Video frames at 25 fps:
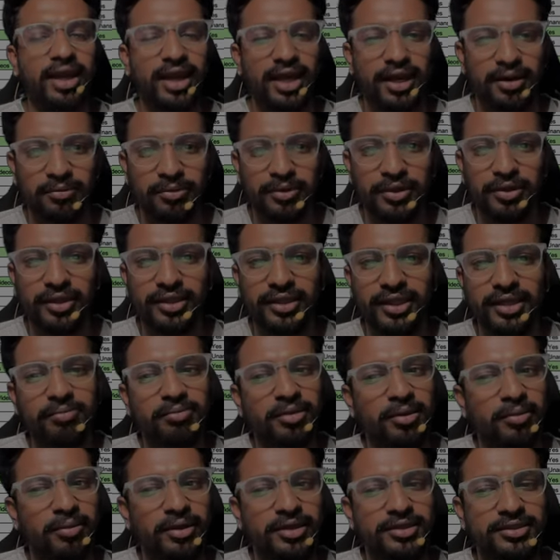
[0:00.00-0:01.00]
help during their
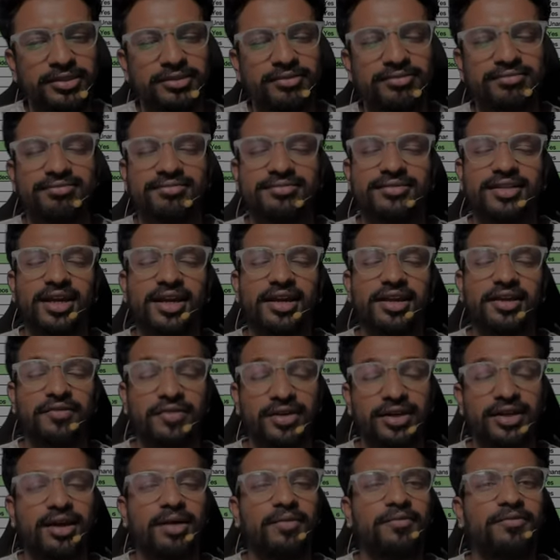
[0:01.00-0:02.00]
preparation, and
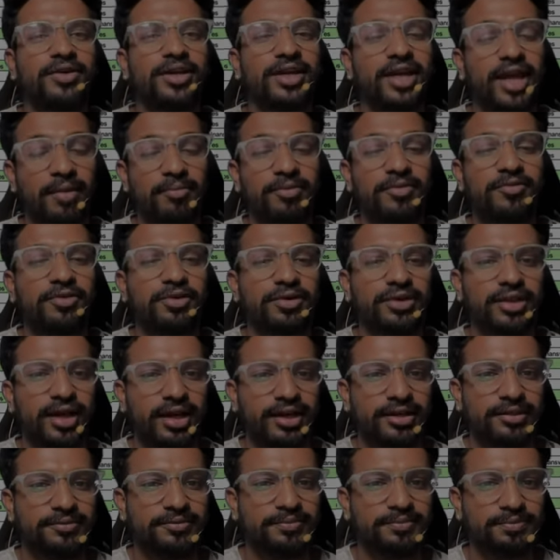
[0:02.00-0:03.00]
even I'm very happy for that.